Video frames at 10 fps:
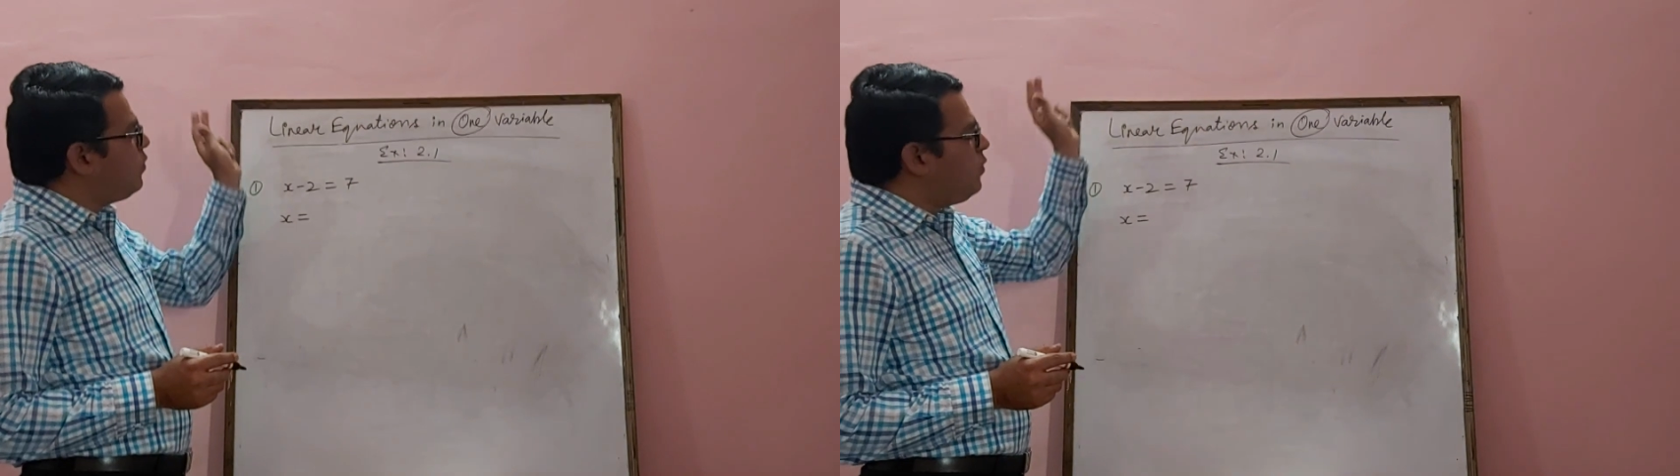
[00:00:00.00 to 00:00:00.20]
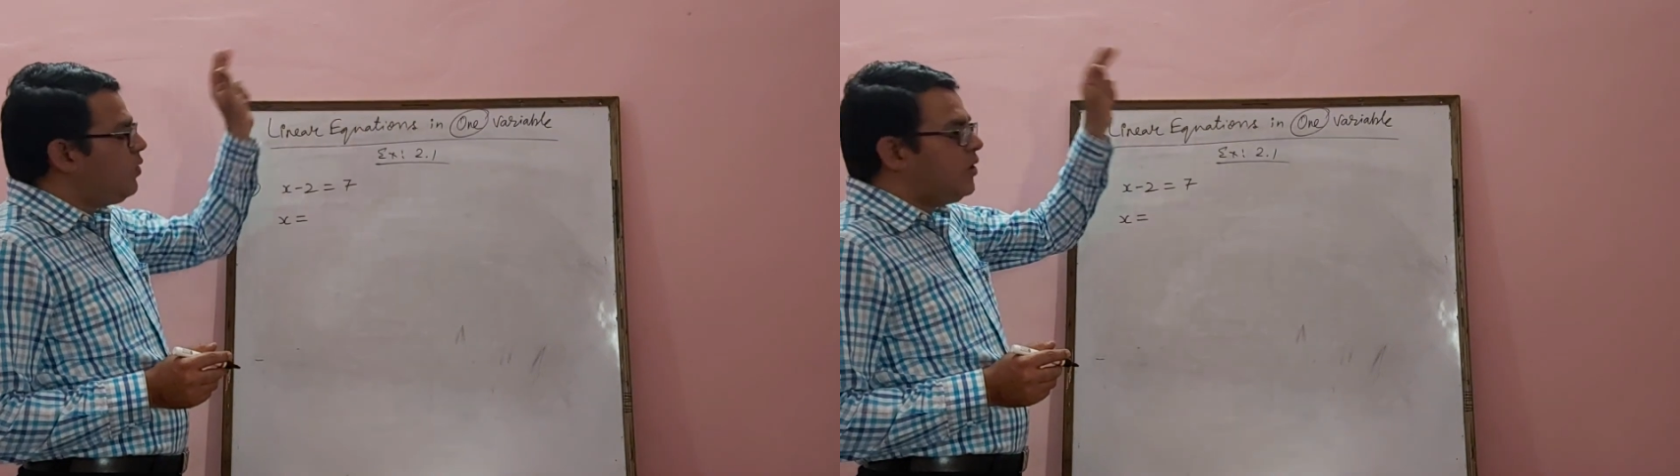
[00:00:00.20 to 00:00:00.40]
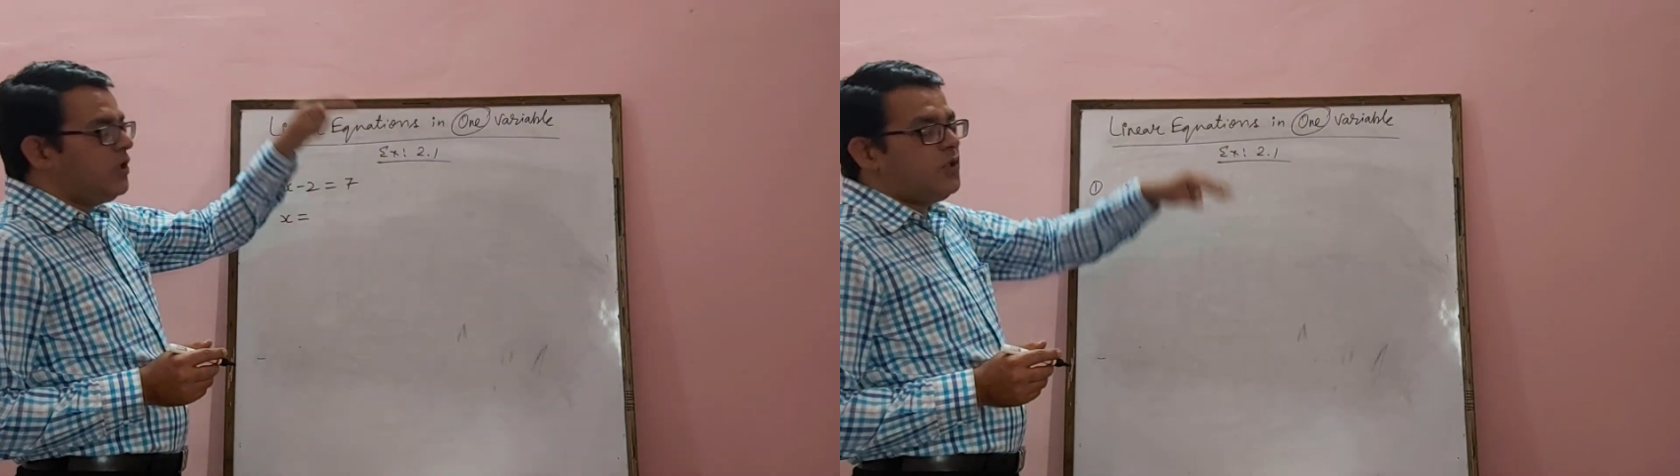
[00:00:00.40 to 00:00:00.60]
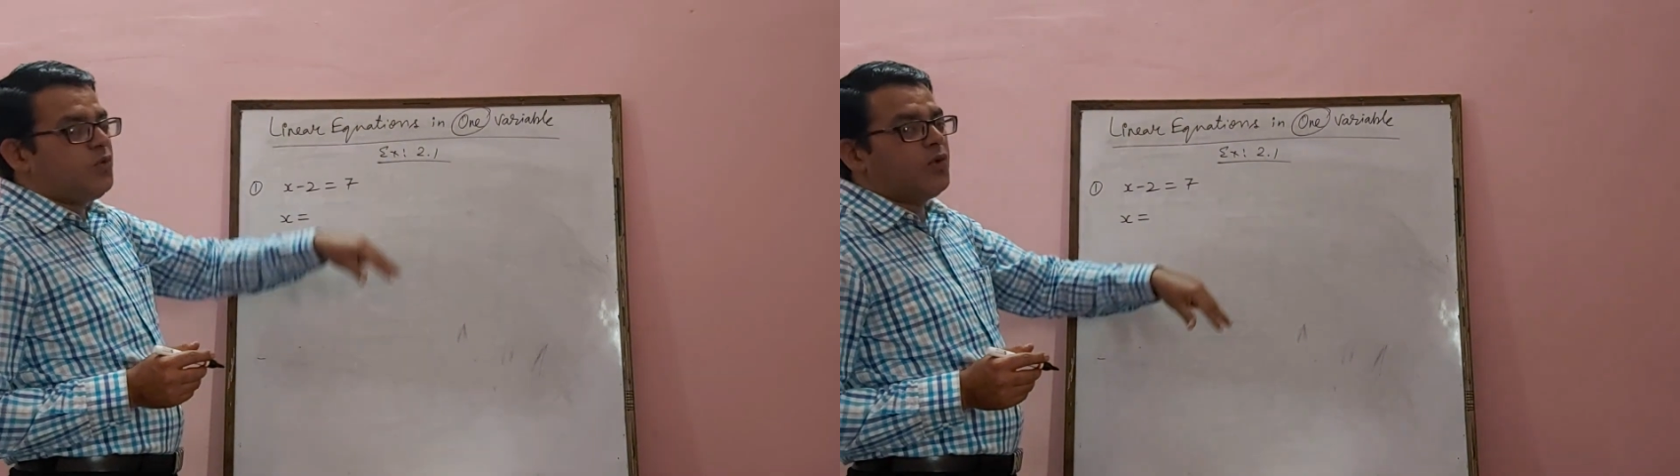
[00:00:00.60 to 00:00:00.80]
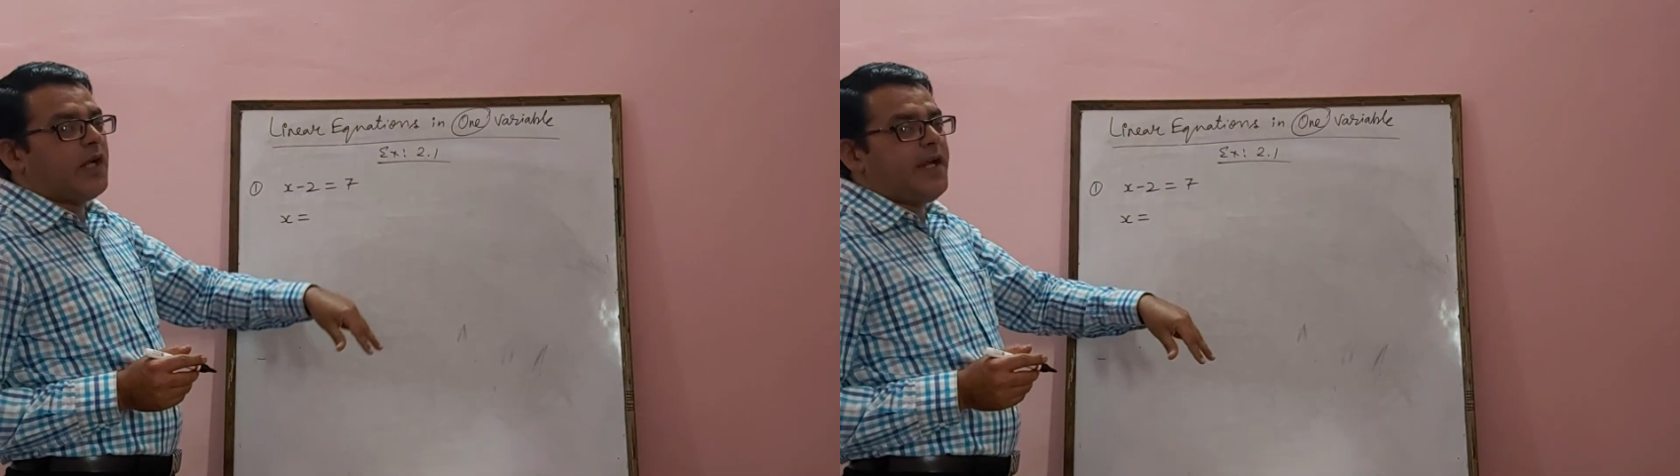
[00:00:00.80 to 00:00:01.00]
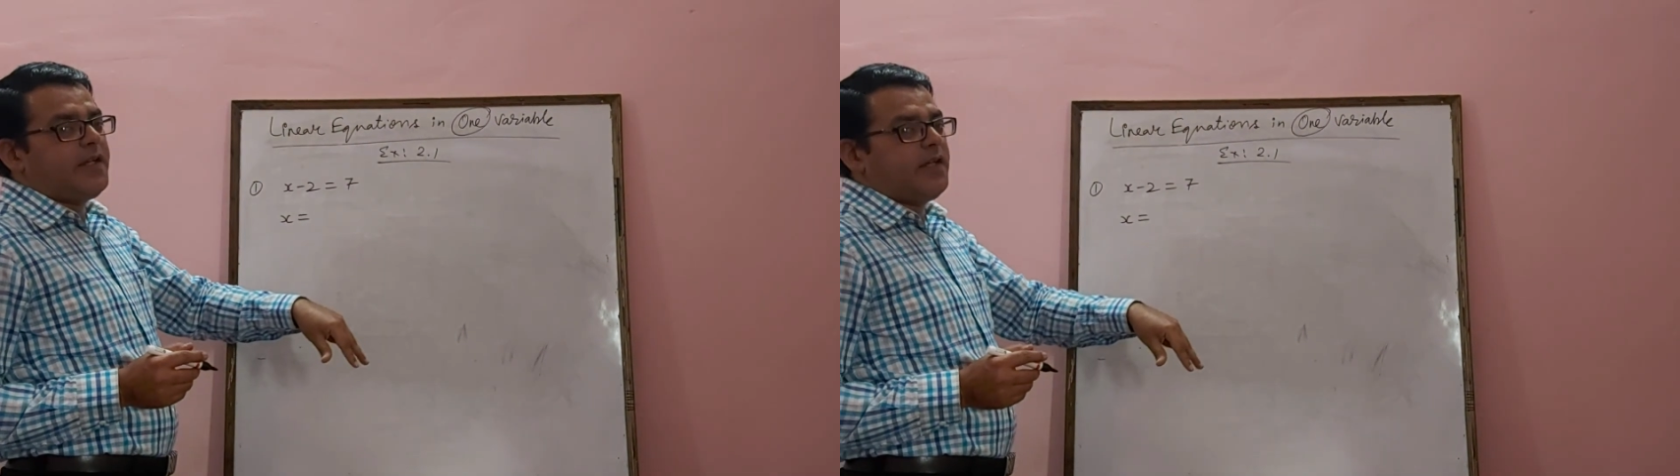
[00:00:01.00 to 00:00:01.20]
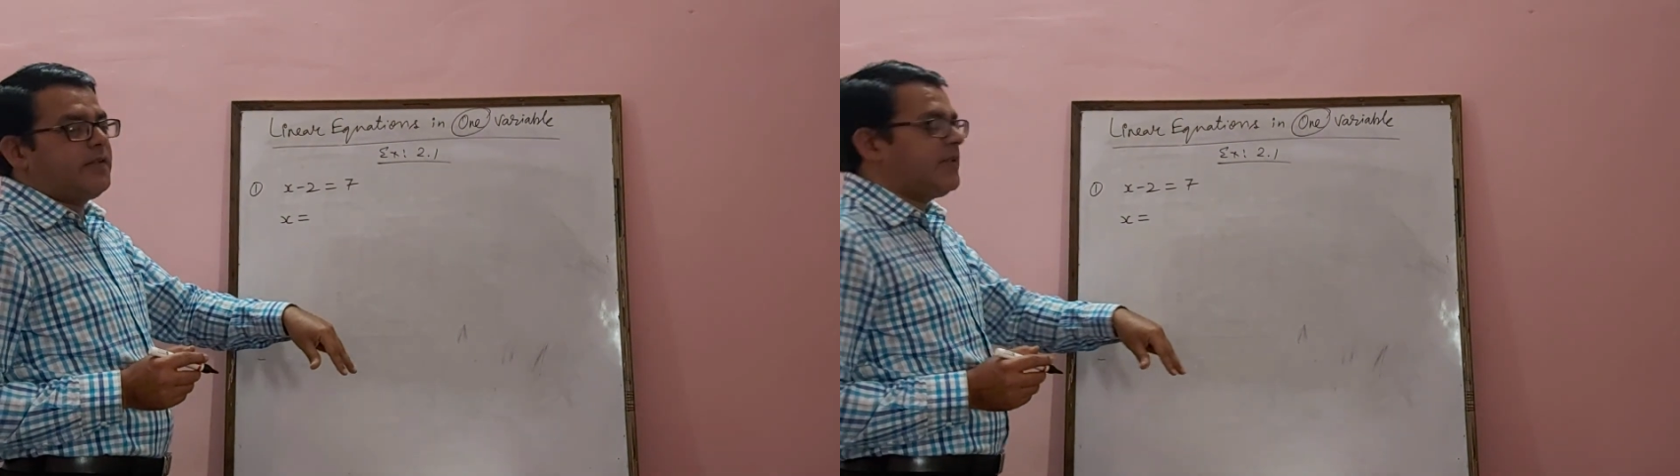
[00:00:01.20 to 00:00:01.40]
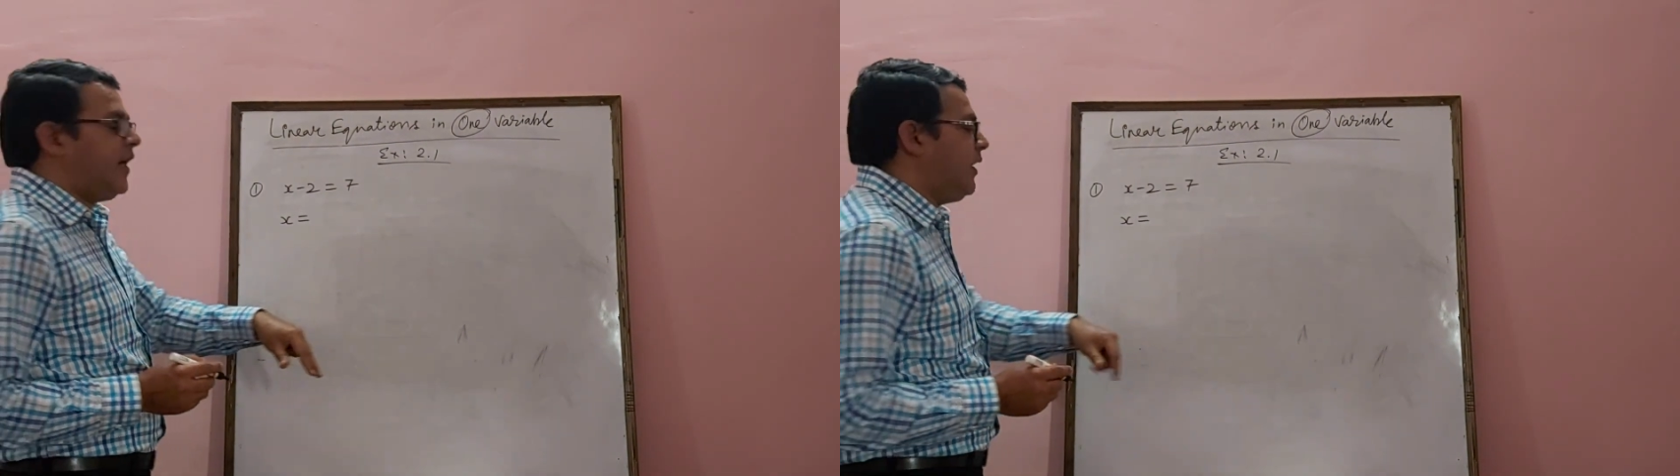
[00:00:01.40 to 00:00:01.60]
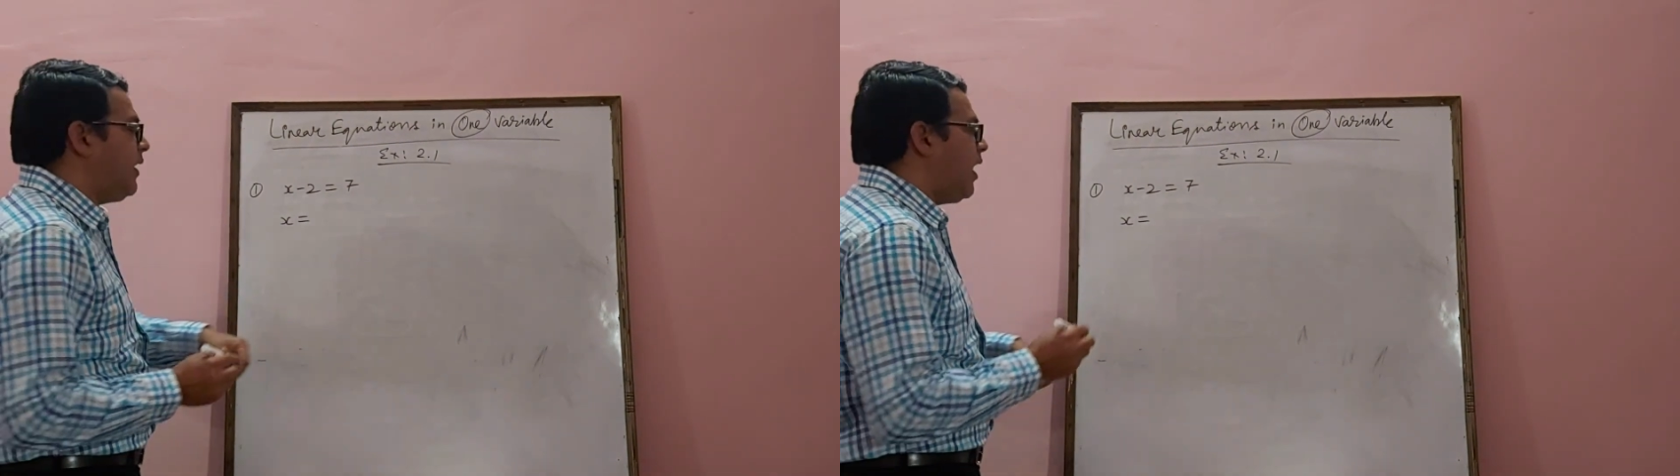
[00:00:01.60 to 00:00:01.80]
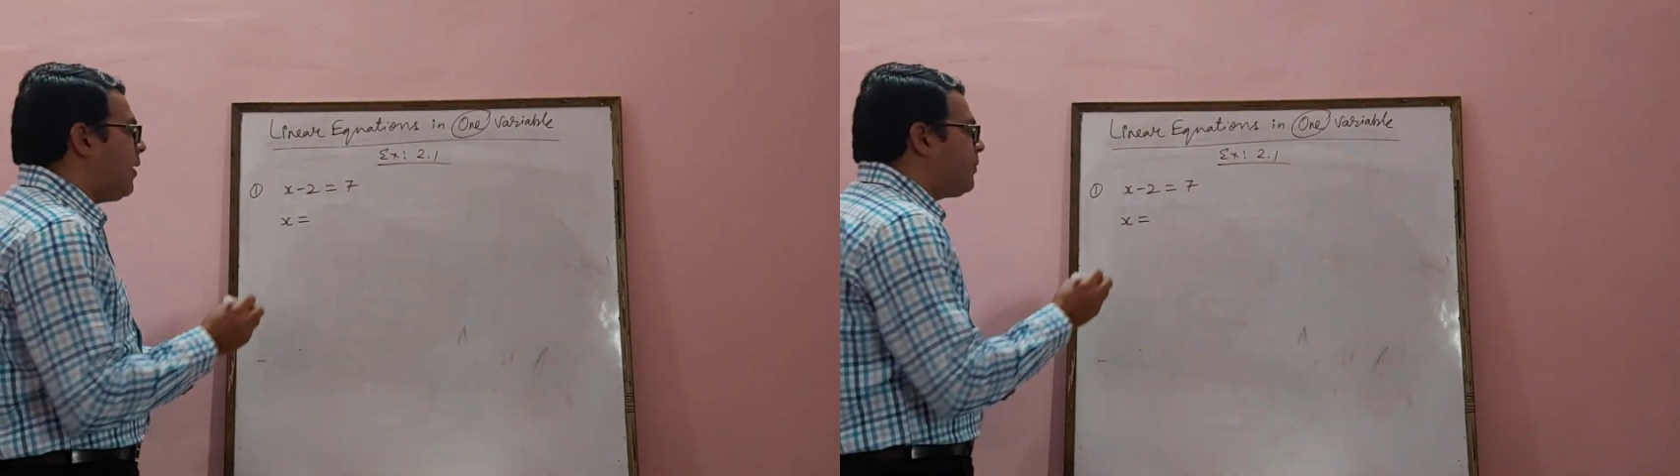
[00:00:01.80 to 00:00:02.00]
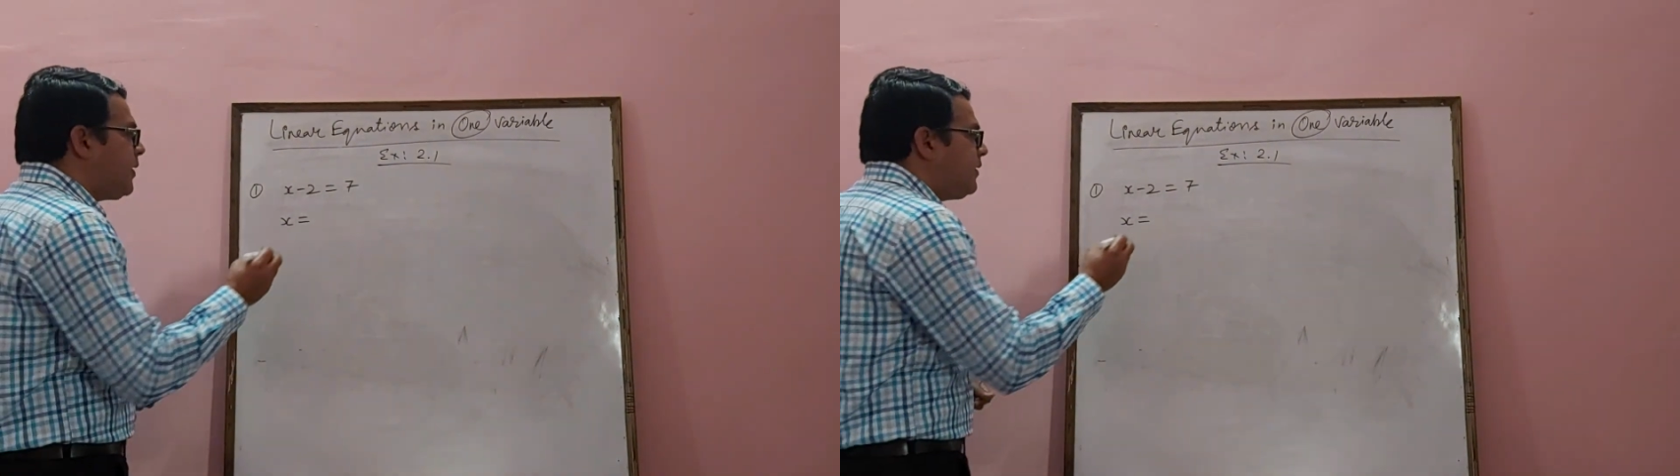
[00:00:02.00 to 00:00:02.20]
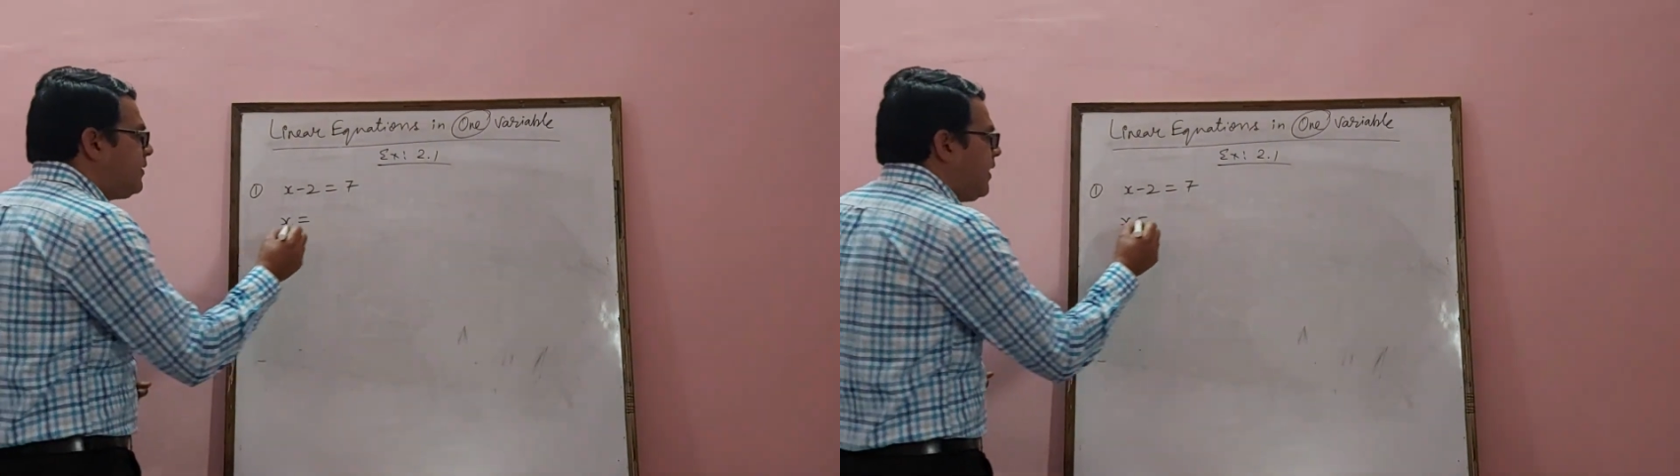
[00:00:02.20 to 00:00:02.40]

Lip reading: 2 to right hand side after